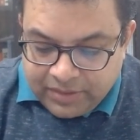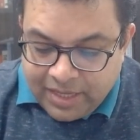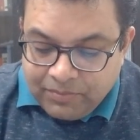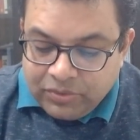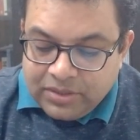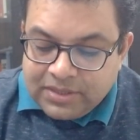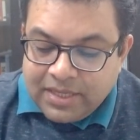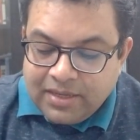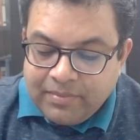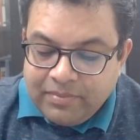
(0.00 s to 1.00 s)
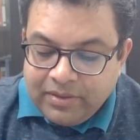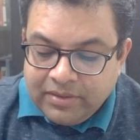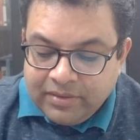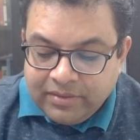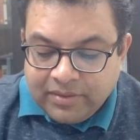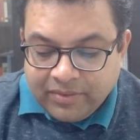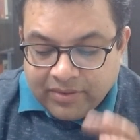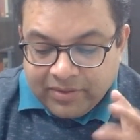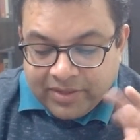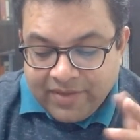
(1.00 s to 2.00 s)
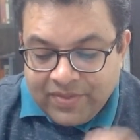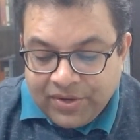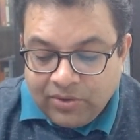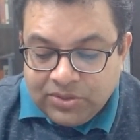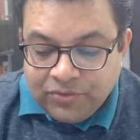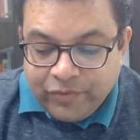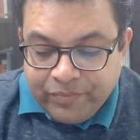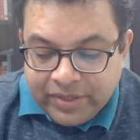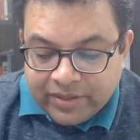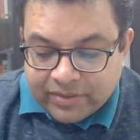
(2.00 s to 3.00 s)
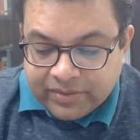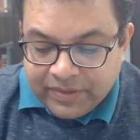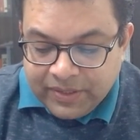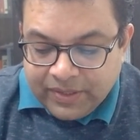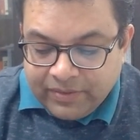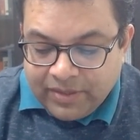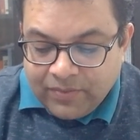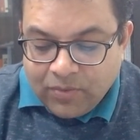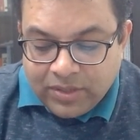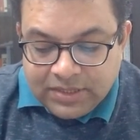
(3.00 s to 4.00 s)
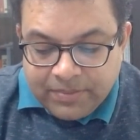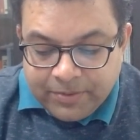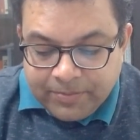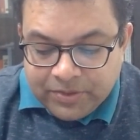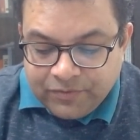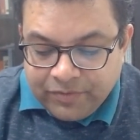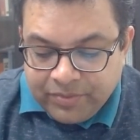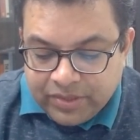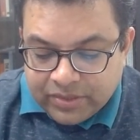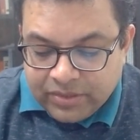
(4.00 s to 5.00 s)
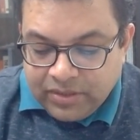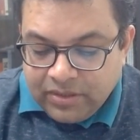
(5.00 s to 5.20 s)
then Buddha said, uh, uh, uh gave the analogy for mirror, that what is the purpose of a mirror?